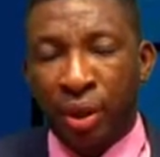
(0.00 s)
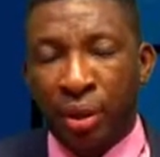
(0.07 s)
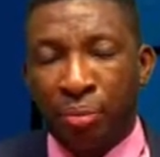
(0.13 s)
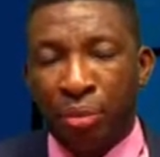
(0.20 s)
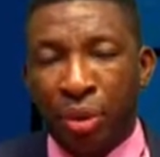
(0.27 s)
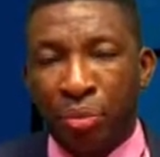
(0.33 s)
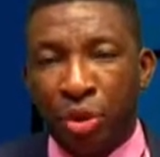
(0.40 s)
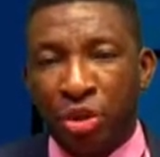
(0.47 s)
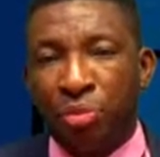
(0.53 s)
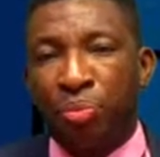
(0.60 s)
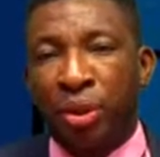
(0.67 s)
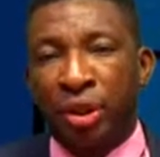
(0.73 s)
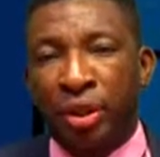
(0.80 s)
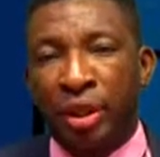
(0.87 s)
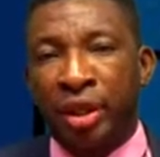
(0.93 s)
But most
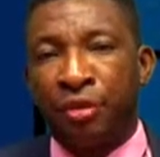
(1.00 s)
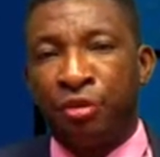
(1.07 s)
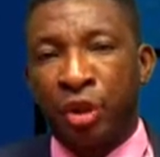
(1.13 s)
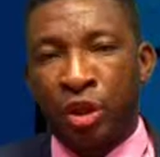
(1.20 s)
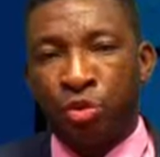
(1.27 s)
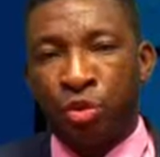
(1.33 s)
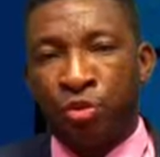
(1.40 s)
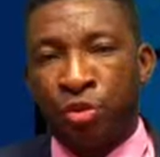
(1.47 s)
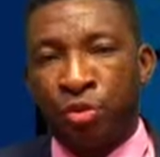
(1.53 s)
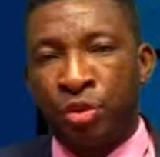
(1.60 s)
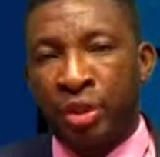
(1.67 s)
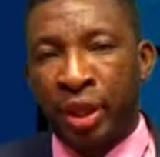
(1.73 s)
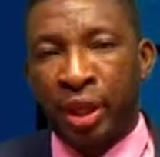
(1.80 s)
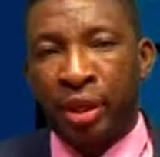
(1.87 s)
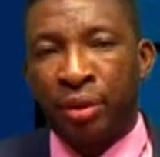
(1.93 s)
importantly, as we've been
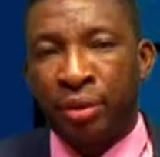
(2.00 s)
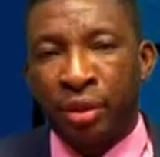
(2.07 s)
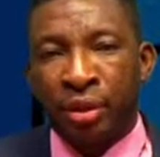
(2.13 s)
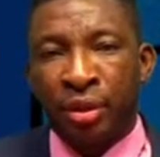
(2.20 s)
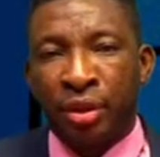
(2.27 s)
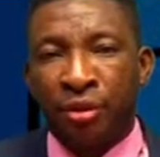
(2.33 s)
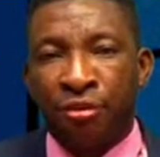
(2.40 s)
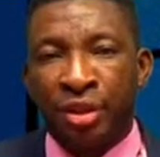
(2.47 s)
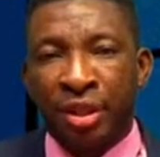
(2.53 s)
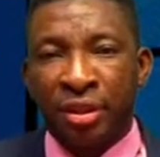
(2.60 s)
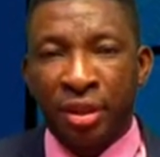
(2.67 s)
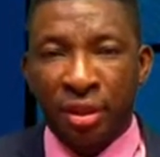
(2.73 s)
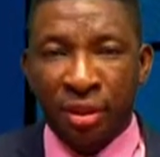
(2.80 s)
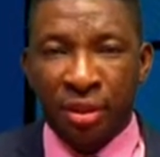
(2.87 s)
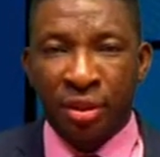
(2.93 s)
saying, the
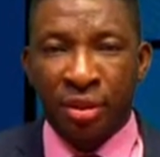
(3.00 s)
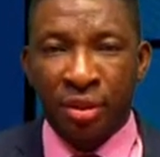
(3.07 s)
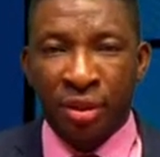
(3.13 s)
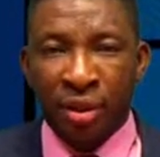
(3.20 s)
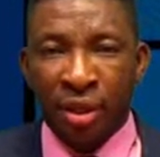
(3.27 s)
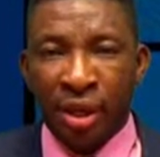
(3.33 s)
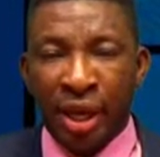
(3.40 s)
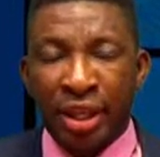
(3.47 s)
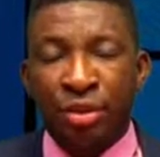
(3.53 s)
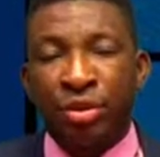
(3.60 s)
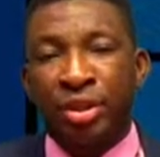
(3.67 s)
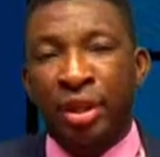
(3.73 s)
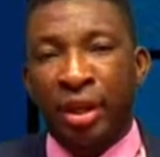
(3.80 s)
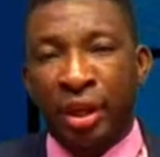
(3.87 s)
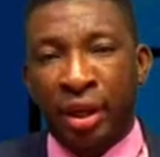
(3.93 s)
vaccines.
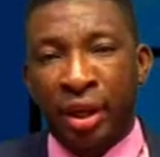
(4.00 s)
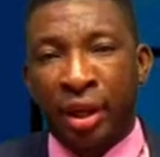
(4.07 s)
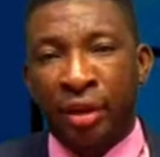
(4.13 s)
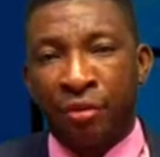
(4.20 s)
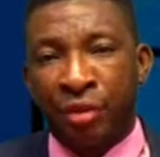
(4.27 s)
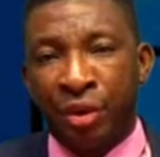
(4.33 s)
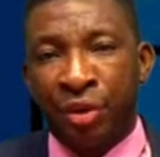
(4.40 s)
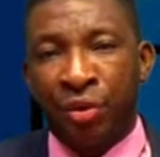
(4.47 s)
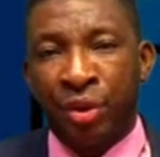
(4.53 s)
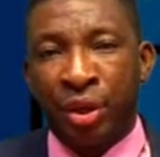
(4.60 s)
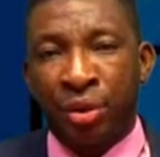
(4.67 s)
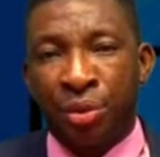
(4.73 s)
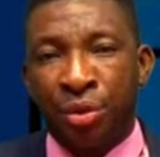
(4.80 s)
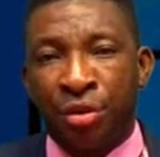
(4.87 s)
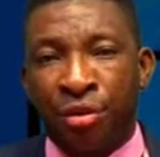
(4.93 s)
AstraZeneca, very
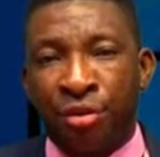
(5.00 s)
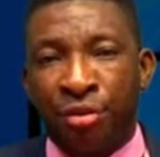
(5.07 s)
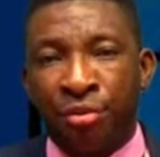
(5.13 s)
critical.